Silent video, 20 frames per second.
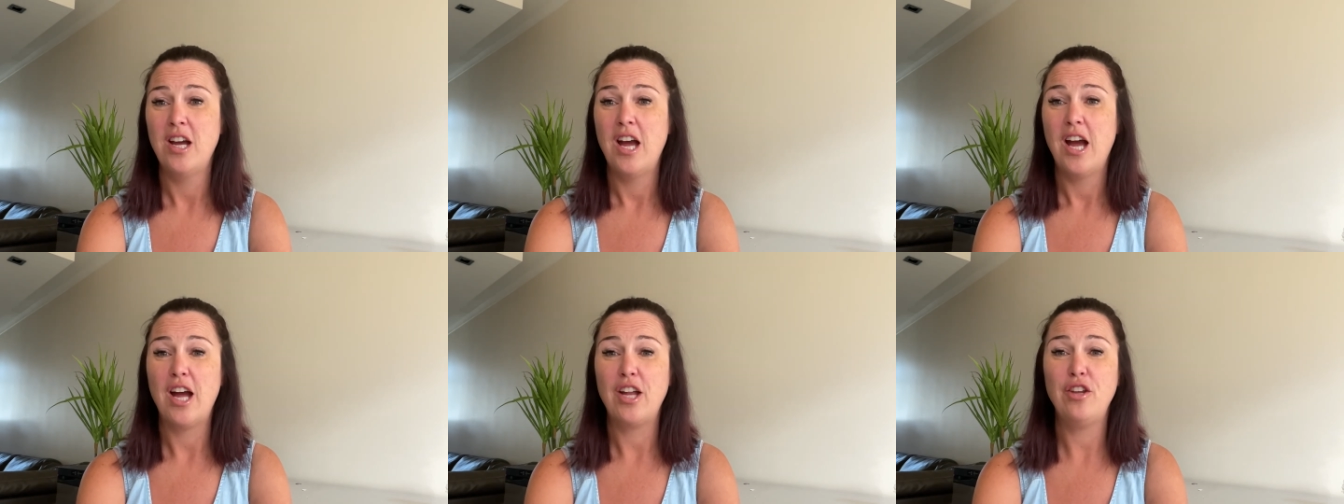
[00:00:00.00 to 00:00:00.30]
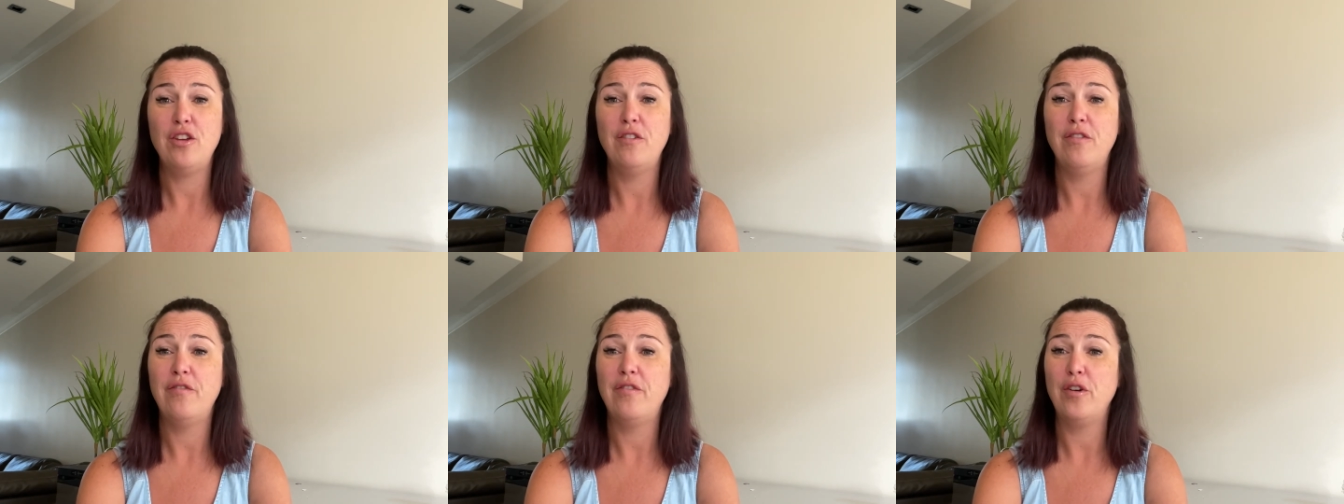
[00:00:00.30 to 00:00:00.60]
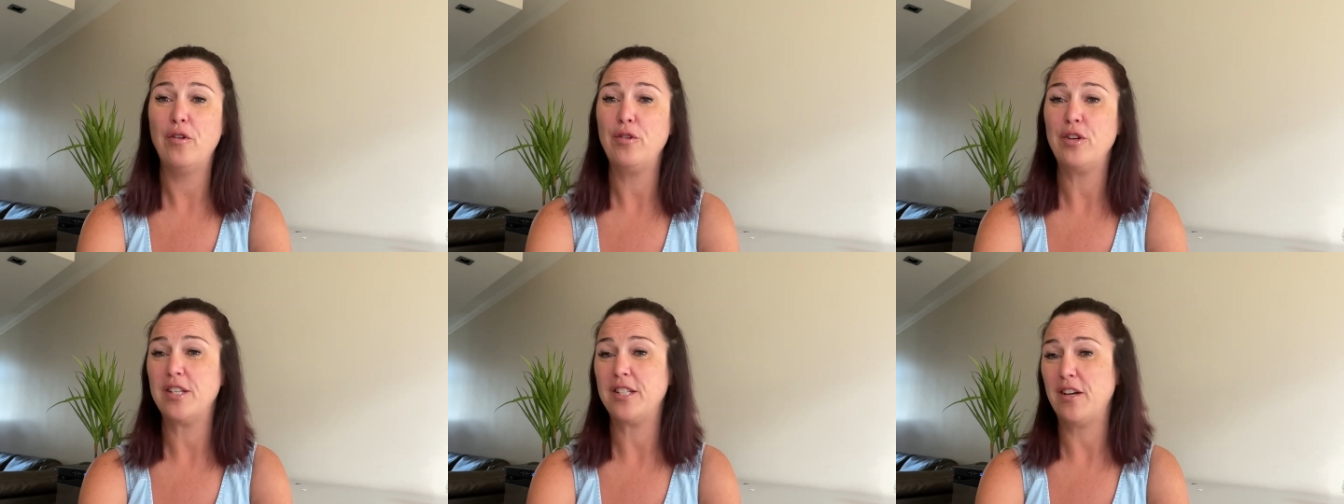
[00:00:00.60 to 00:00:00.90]
and you
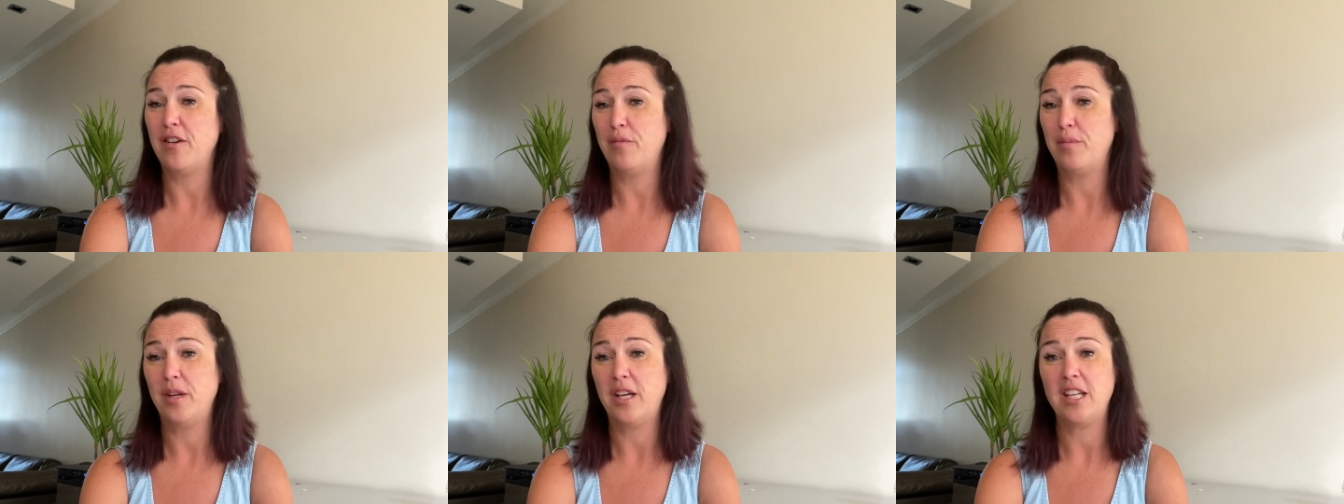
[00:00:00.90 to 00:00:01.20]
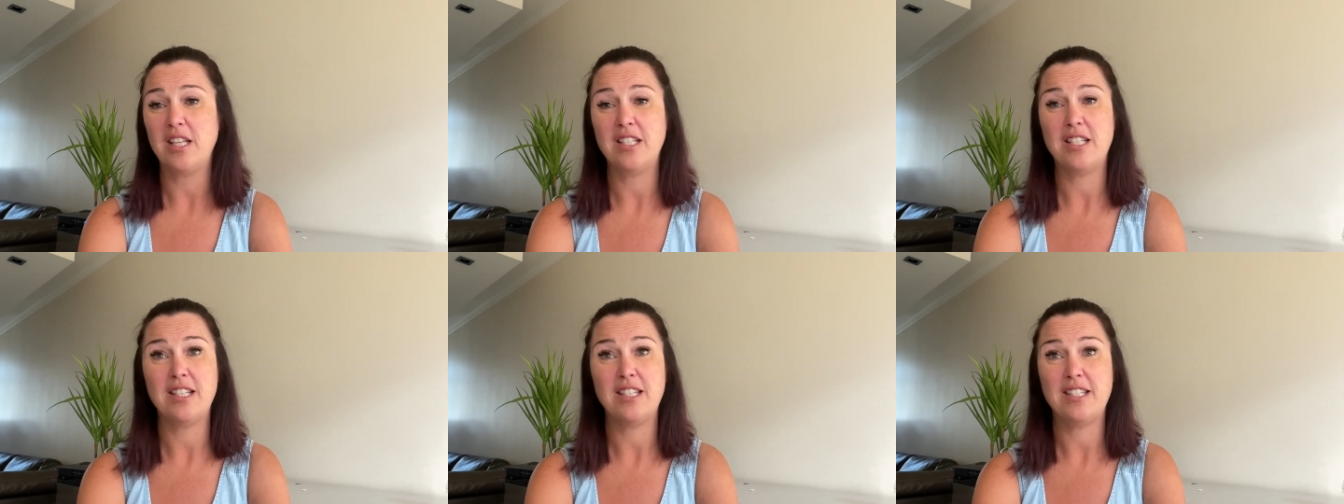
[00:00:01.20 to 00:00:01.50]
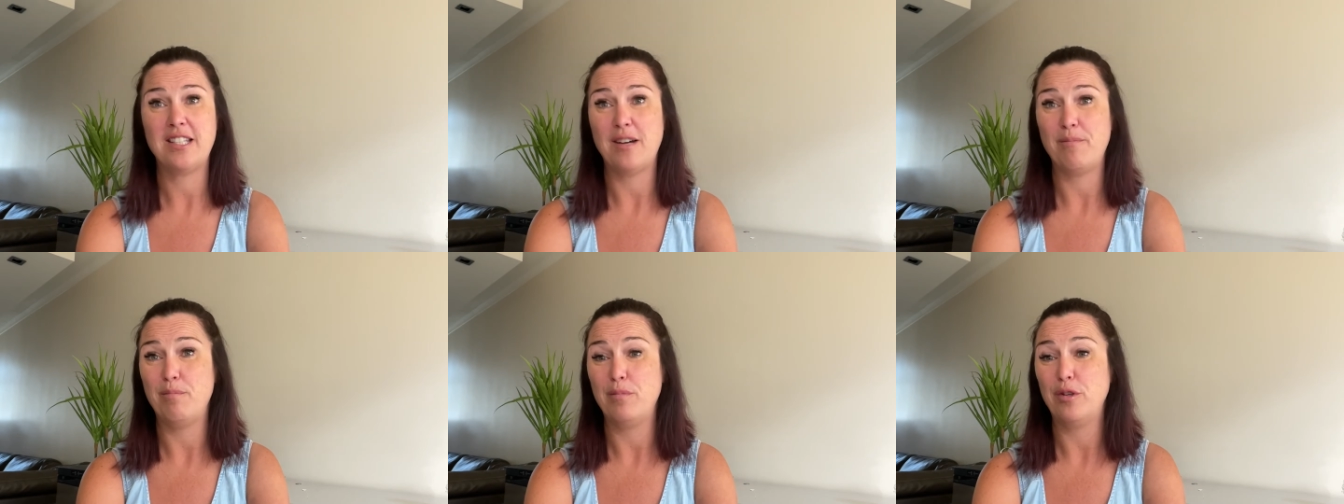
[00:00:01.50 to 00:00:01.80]
feel yourself begin to
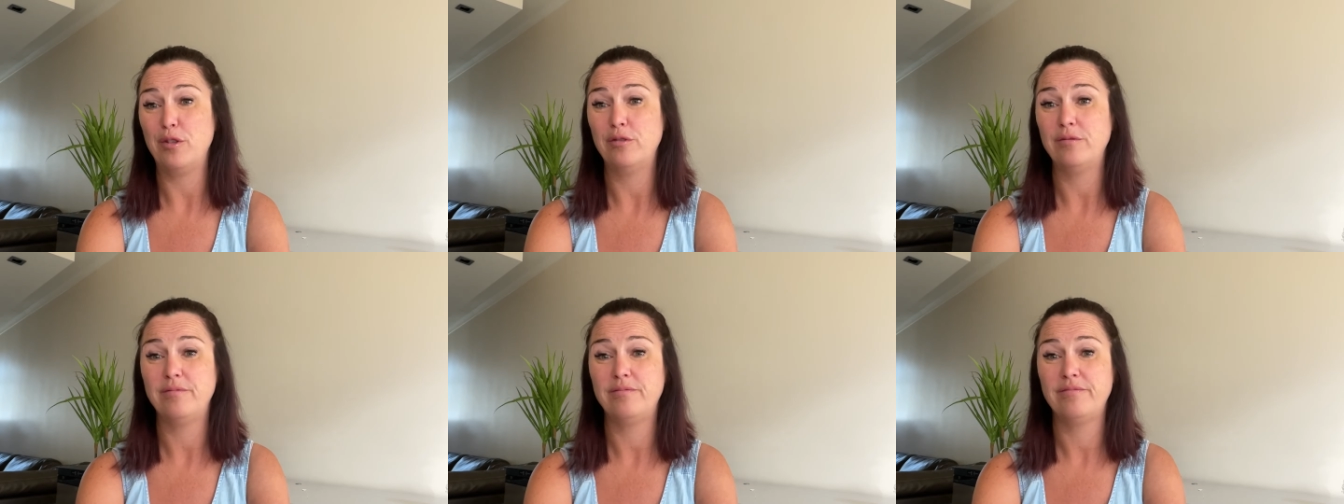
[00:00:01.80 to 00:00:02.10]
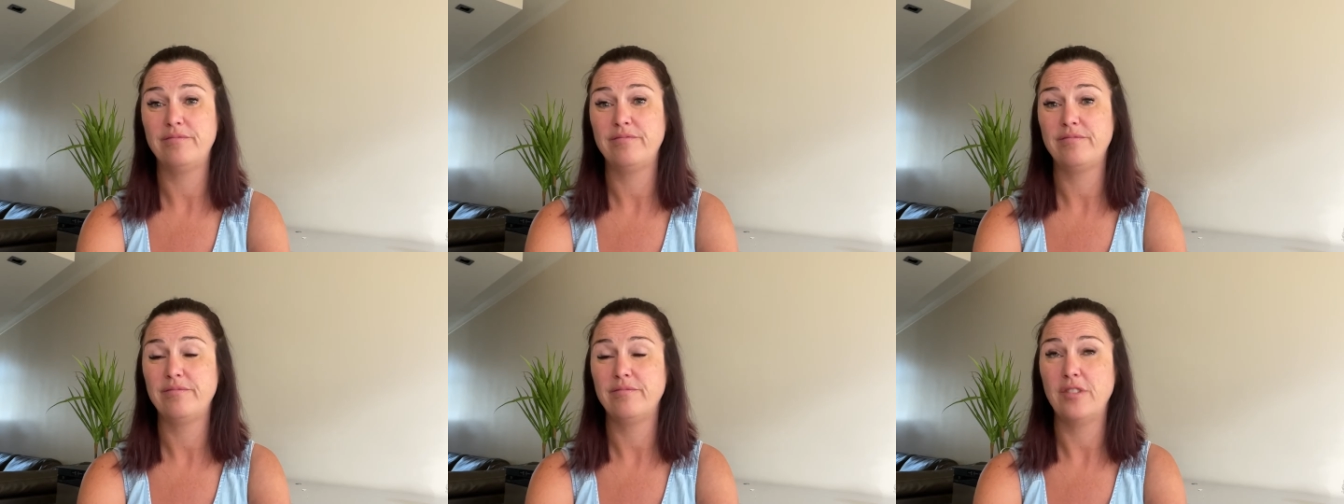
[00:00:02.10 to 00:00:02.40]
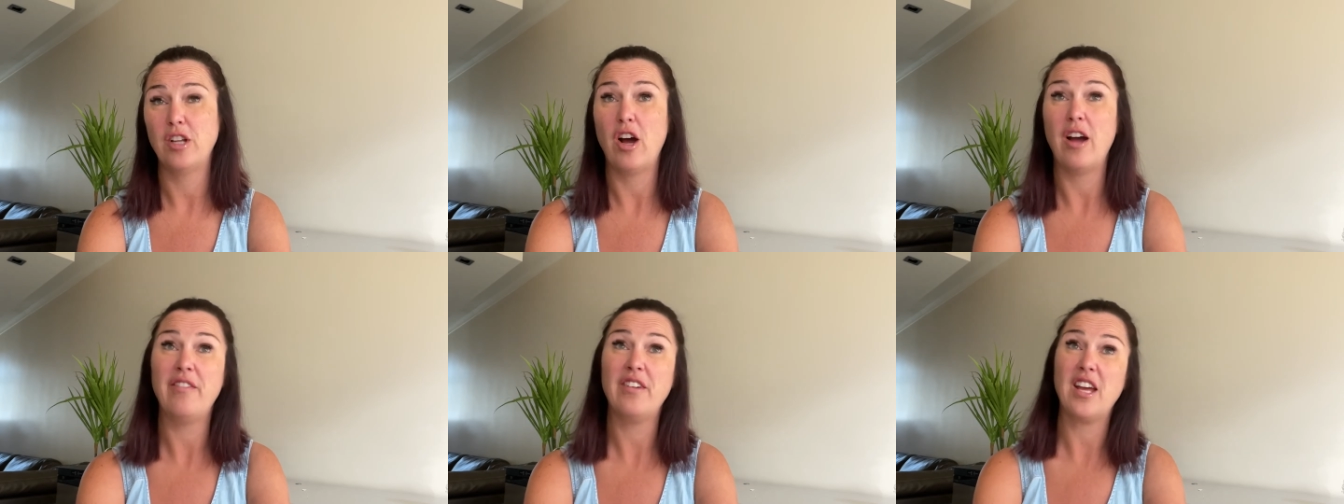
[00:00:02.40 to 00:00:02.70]
stumble.
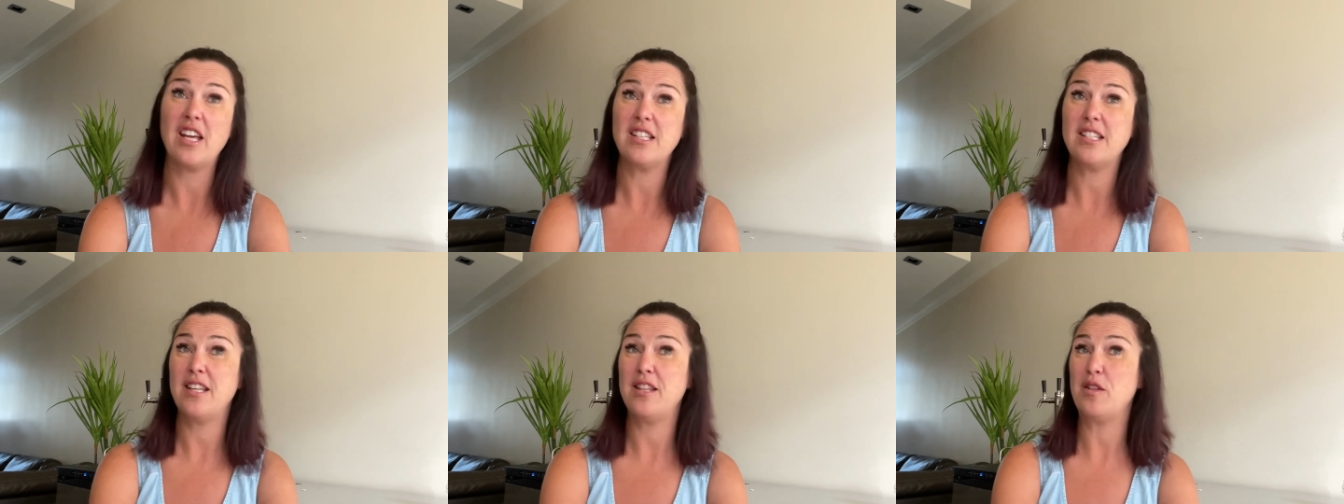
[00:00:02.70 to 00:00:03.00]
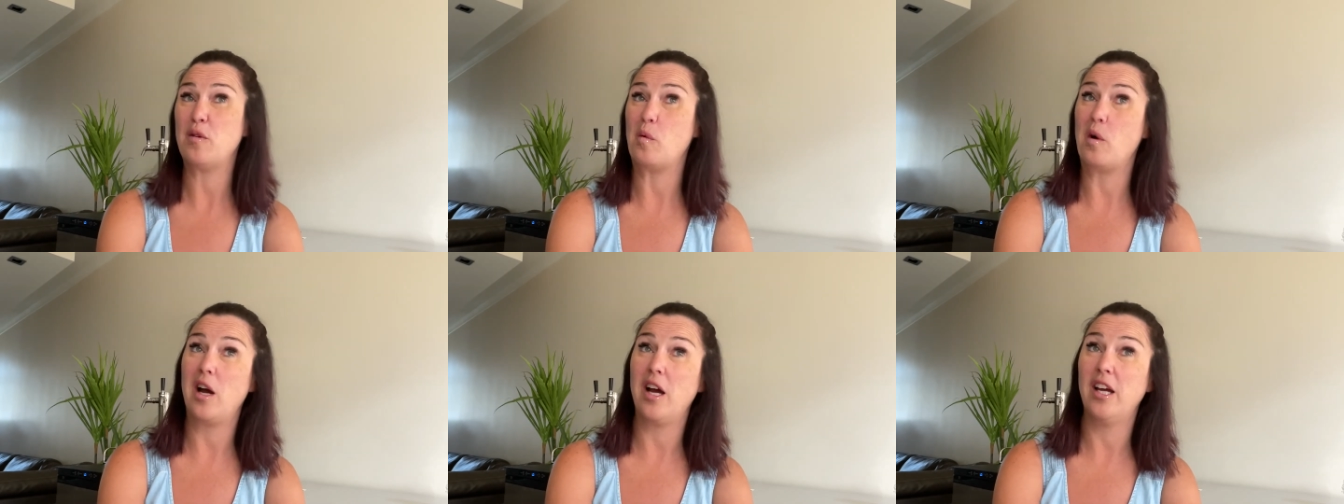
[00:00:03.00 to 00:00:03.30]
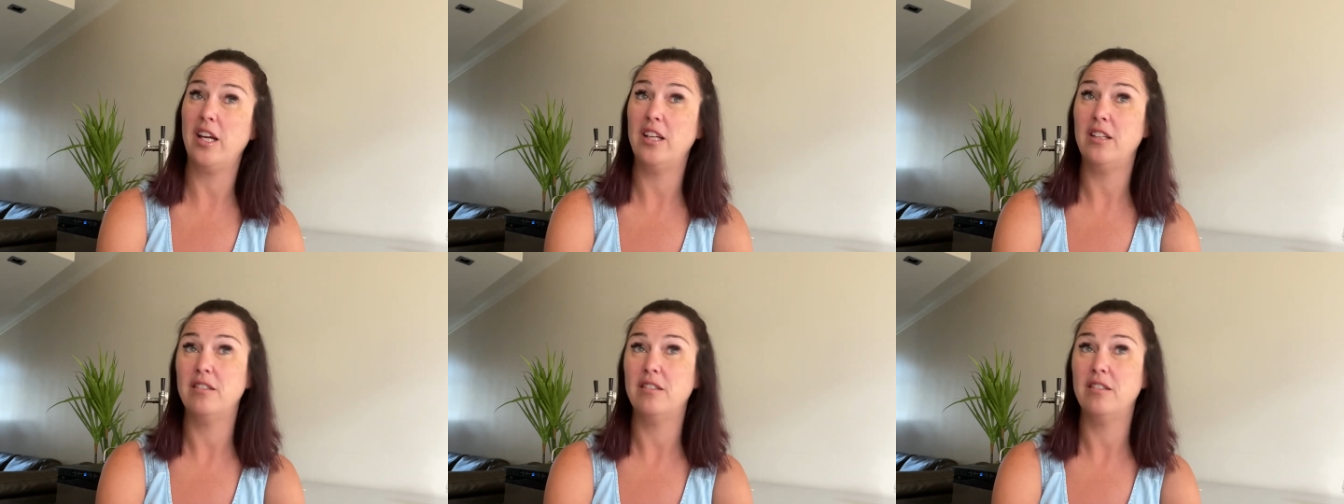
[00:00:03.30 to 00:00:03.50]
Life gets in the way